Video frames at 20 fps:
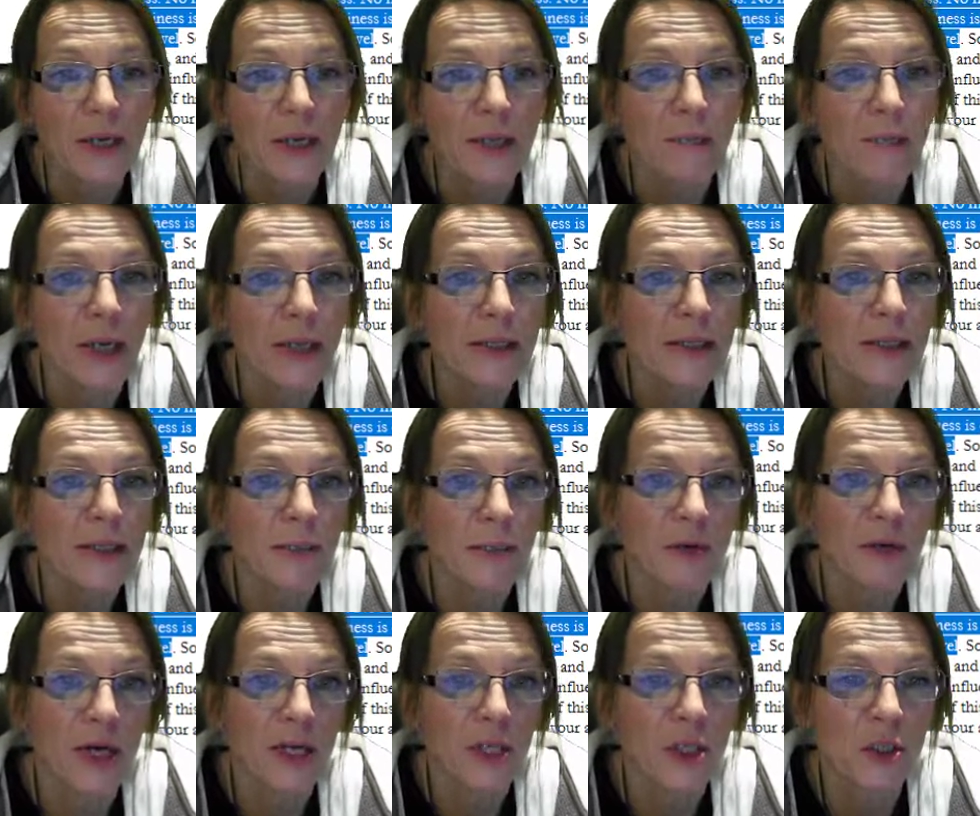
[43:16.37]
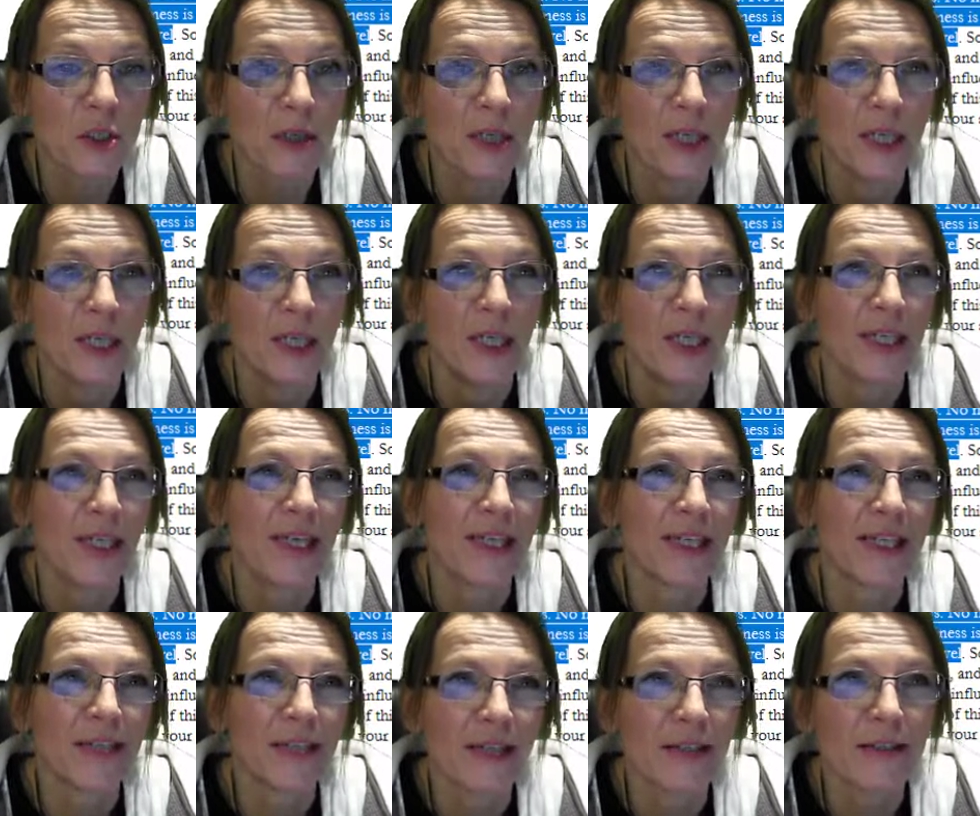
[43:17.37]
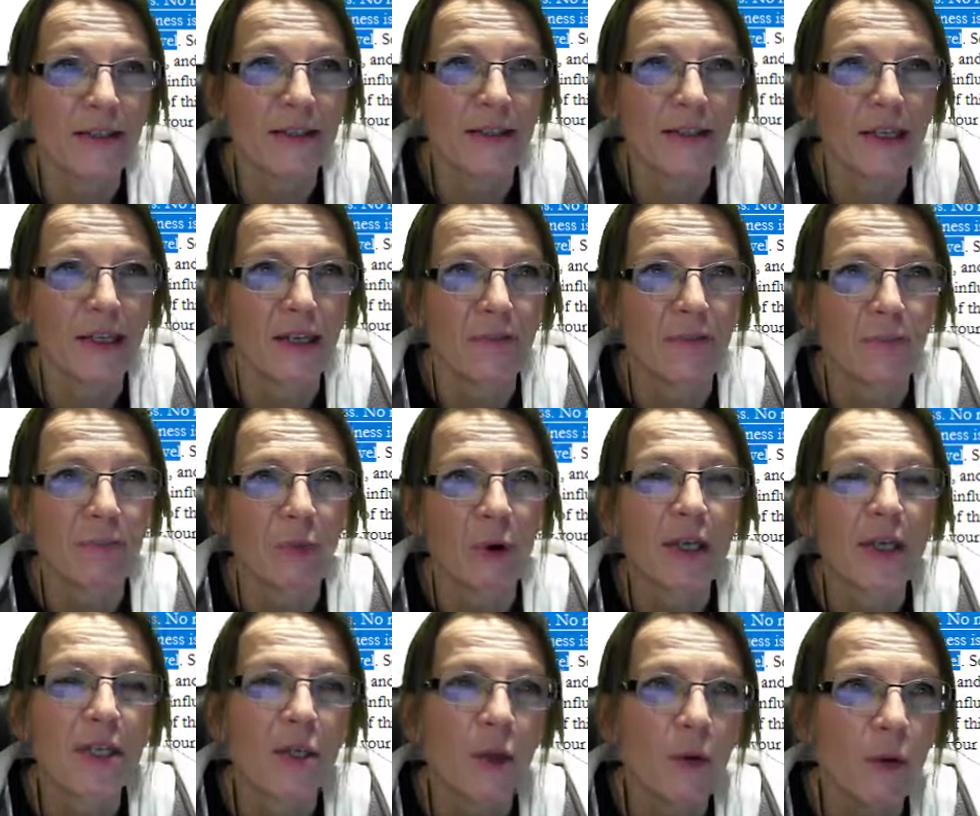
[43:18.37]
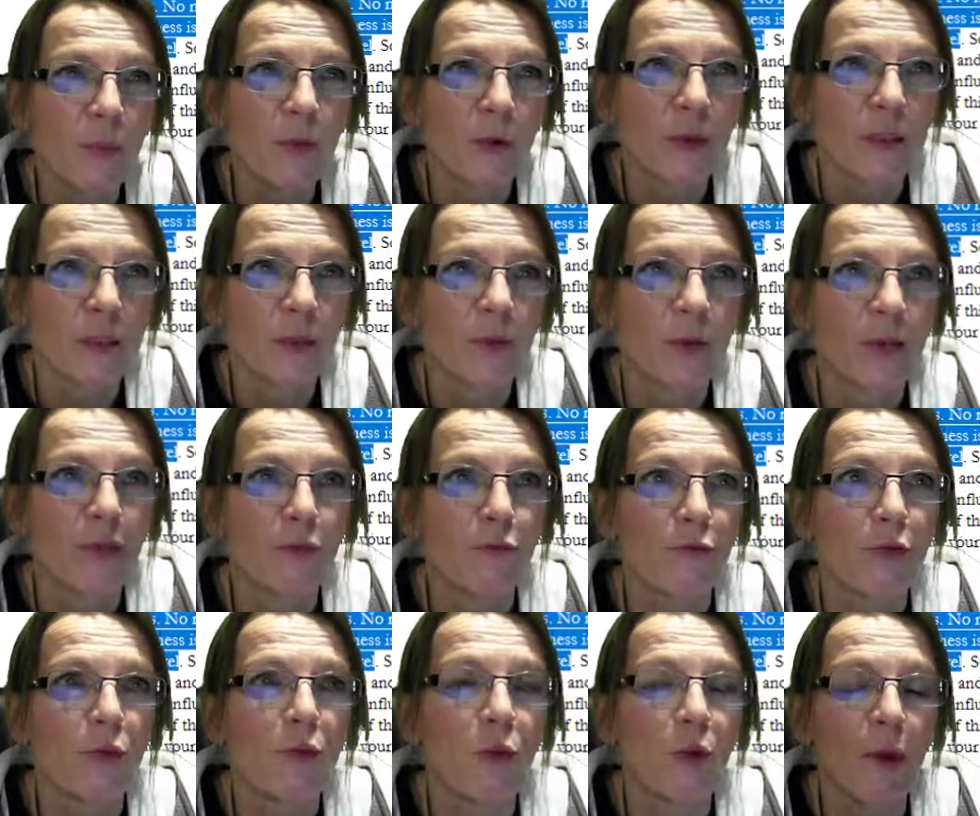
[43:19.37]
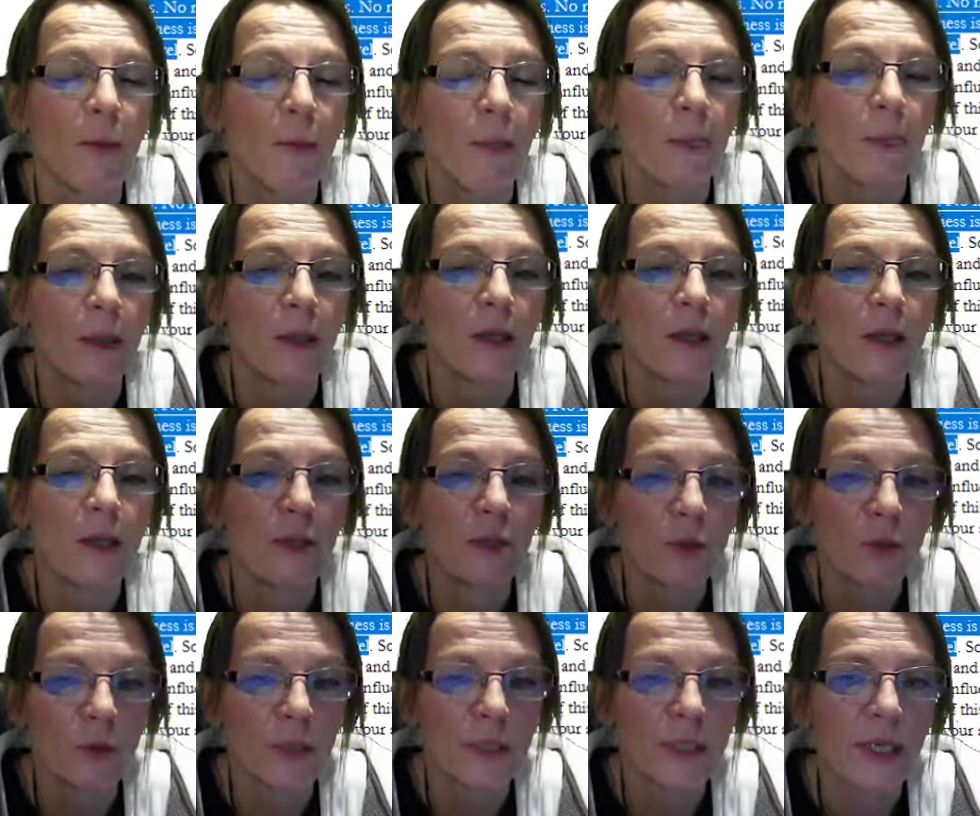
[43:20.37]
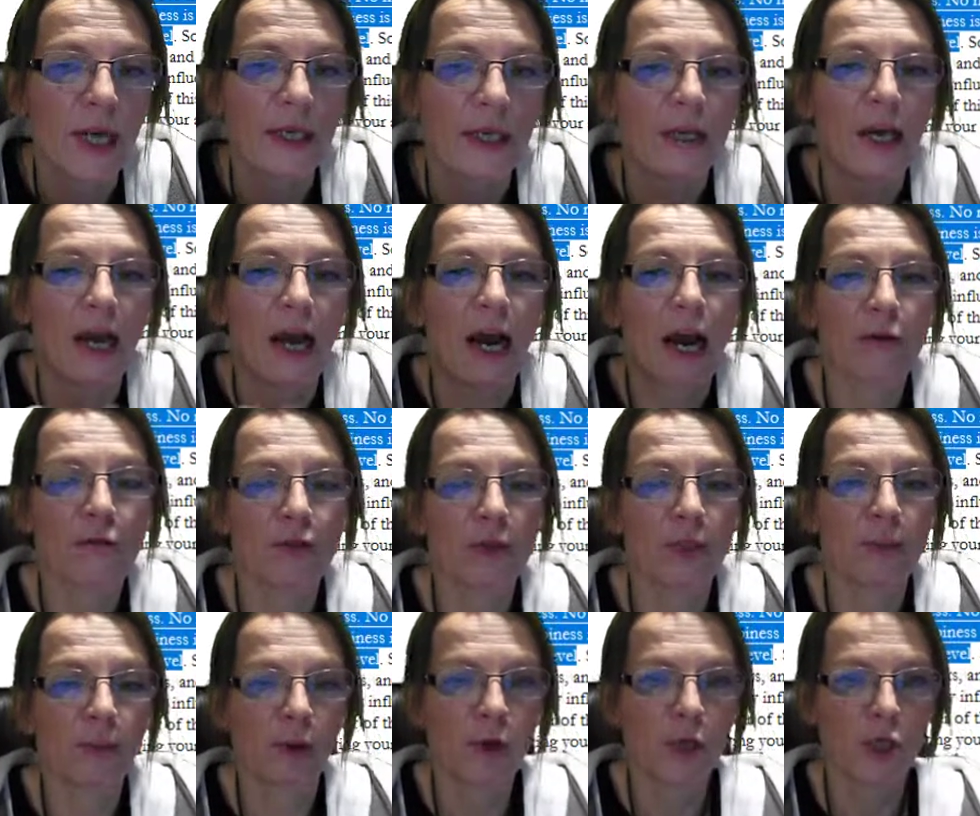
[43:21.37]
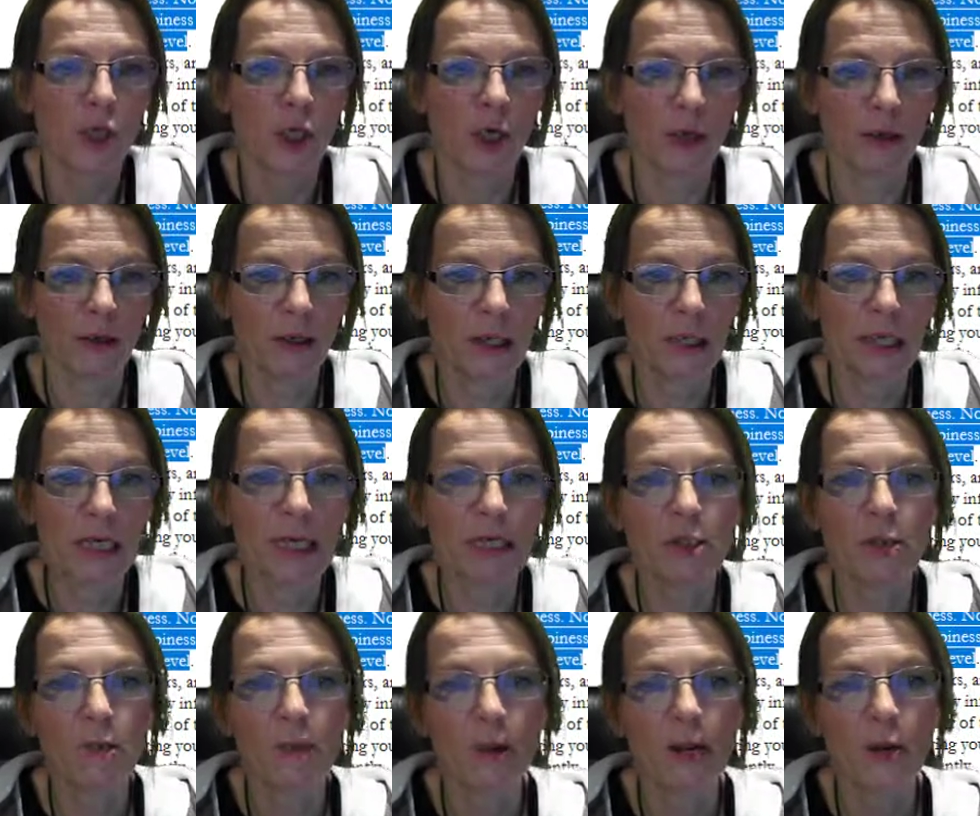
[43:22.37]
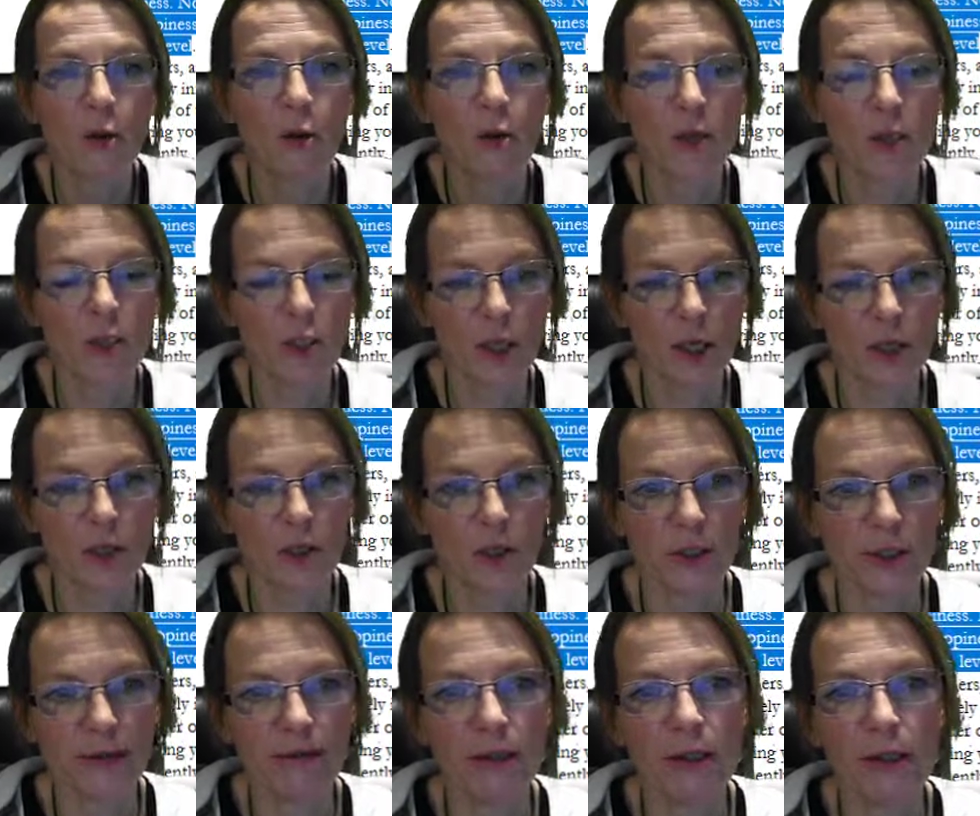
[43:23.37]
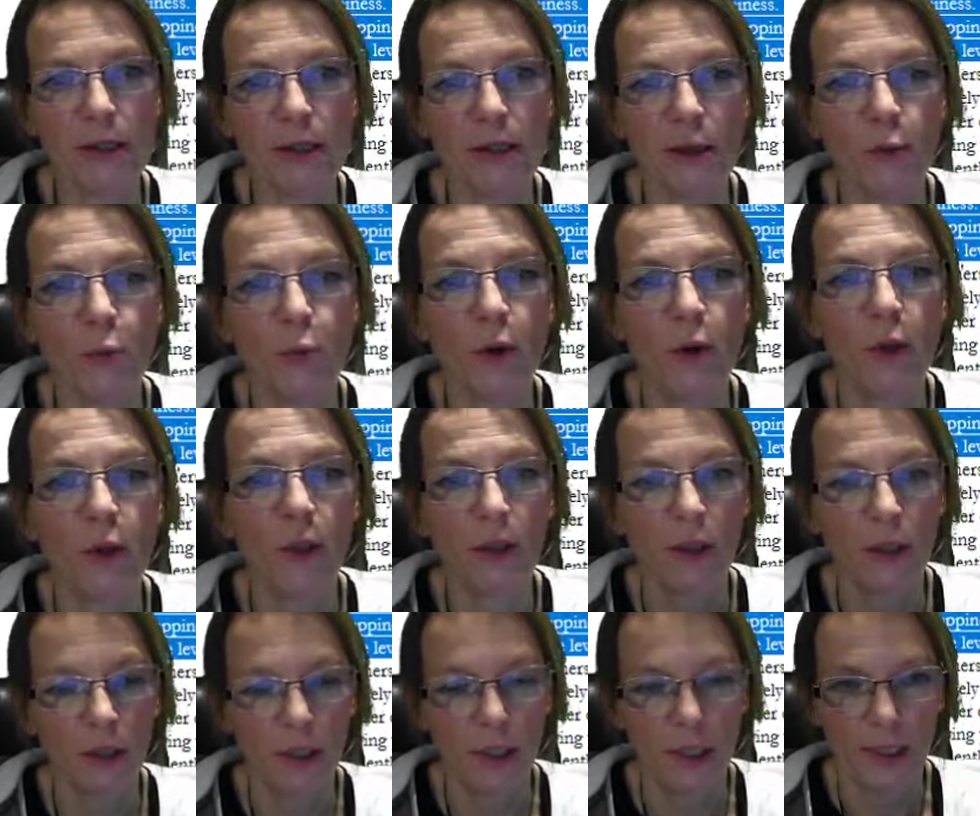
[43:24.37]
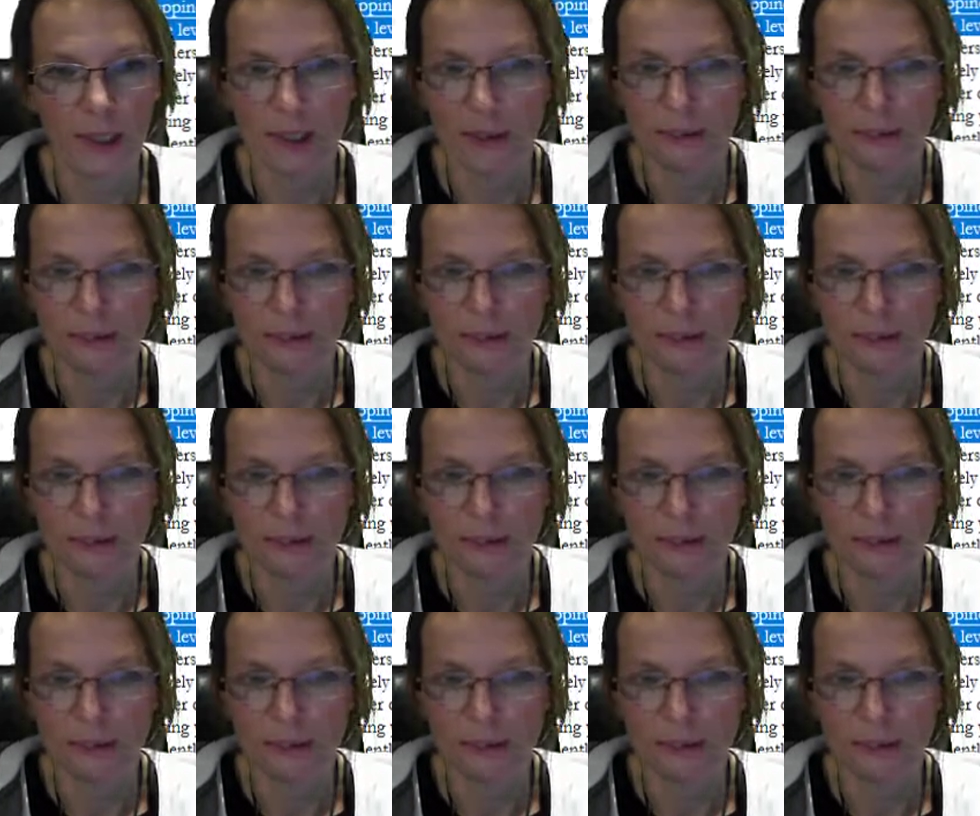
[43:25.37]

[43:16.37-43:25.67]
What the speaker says: keep that in mind. Substraction, in a sense, well, it's only possible if you do it after merging and you make all the changes, everything that you want to